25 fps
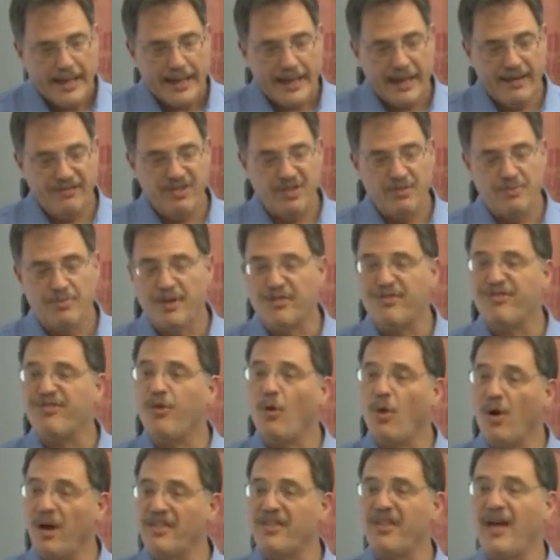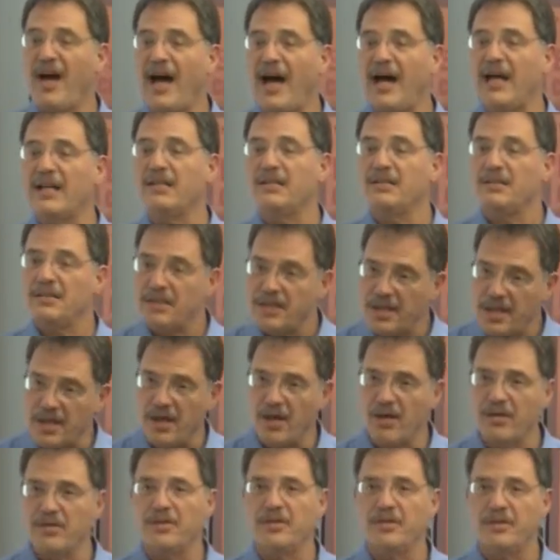Even before that, you
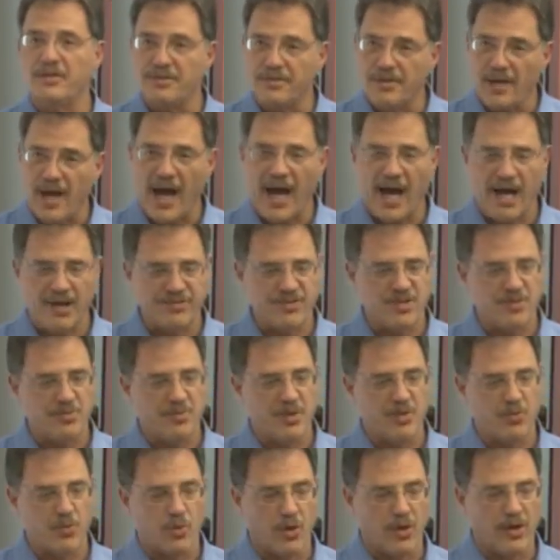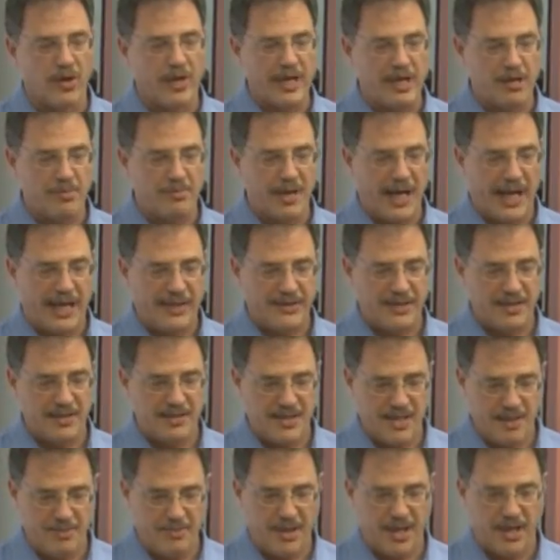know, you'd have to be worried about the
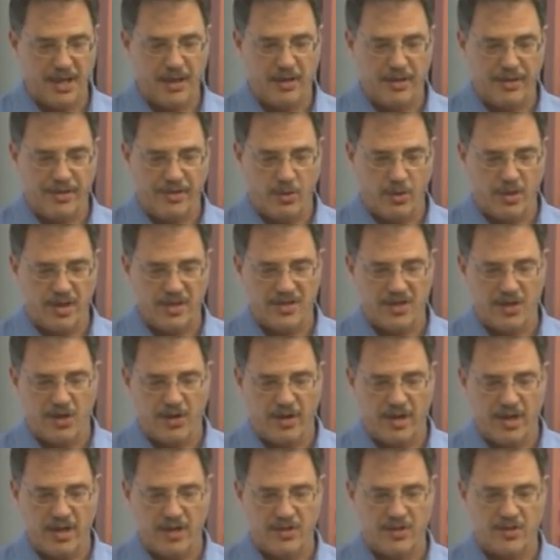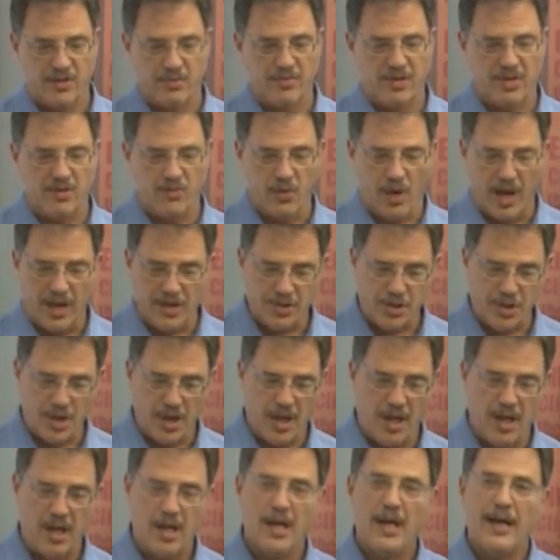deepening authoritarianism in
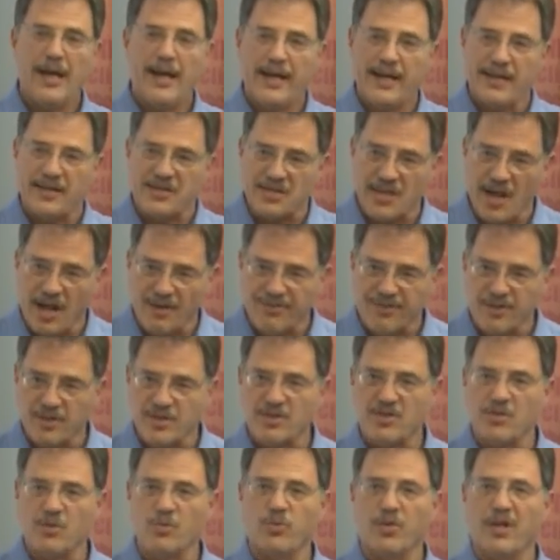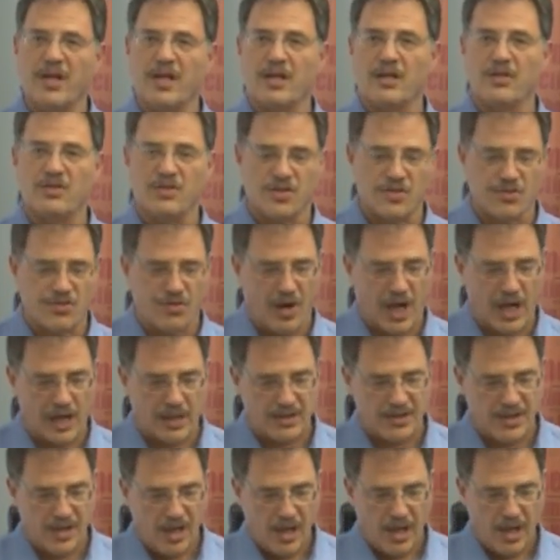Russia, its effort to
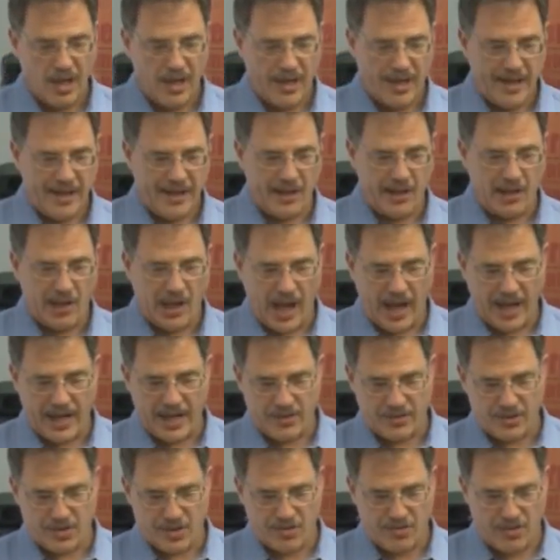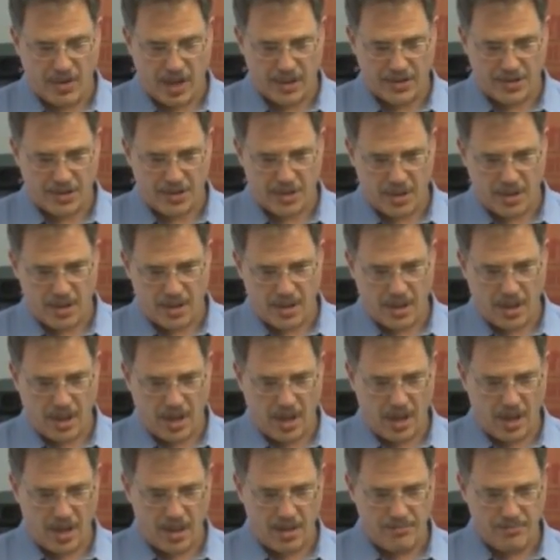reconstruct an alliance structure
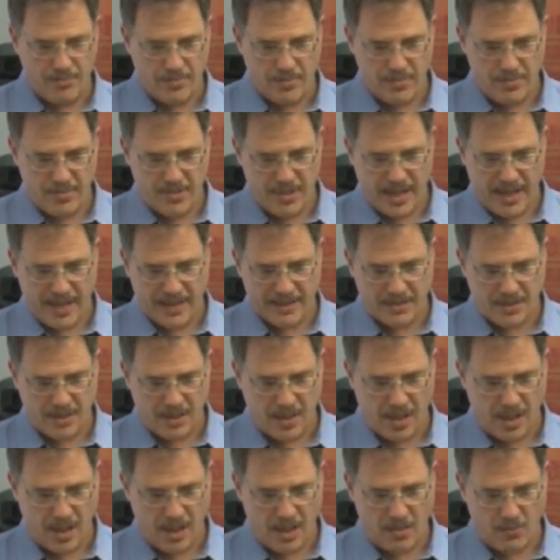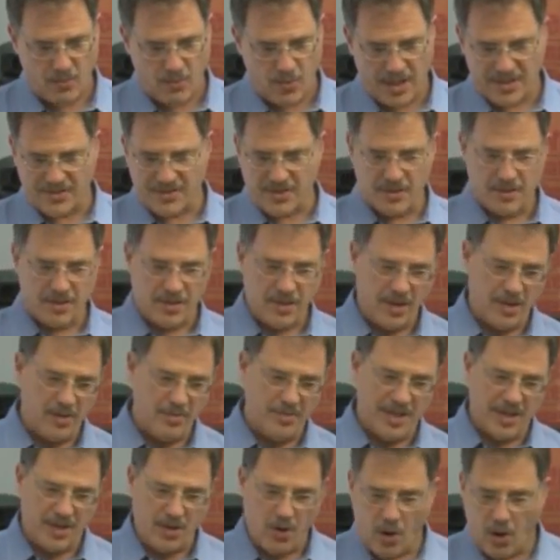um, that uh, wasn't going to
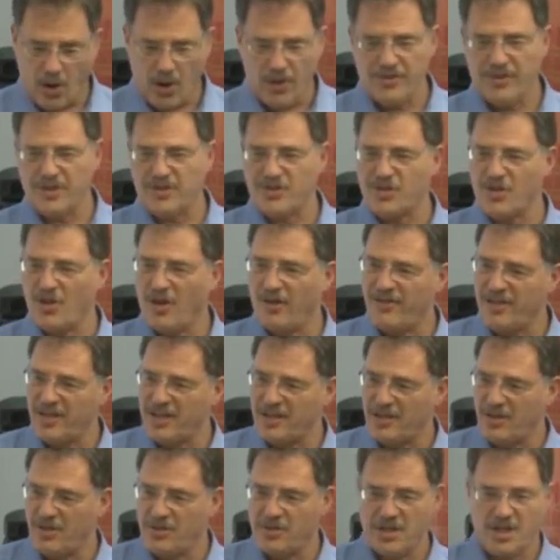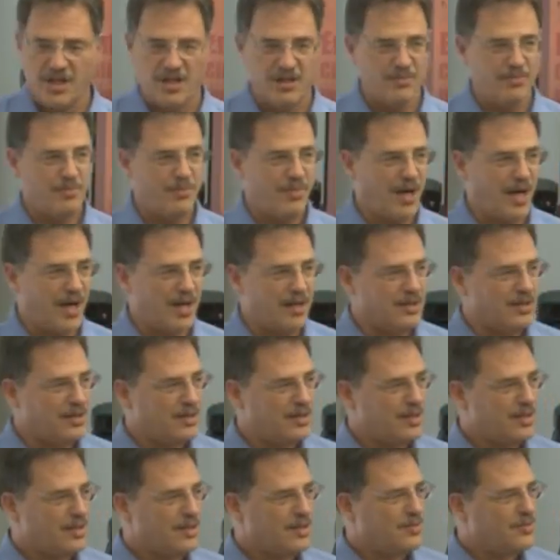be called the Soviet Union, but
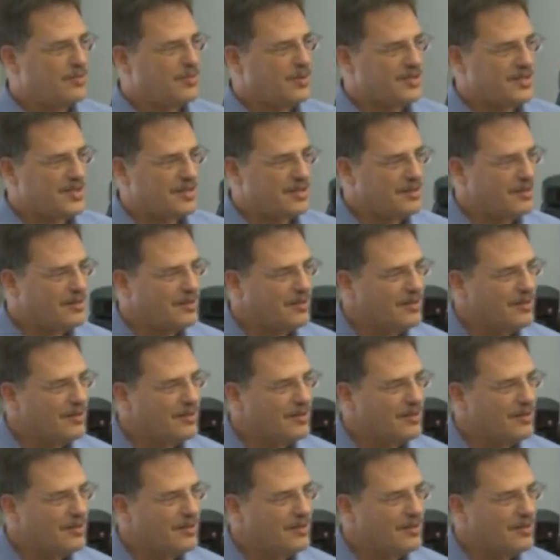what's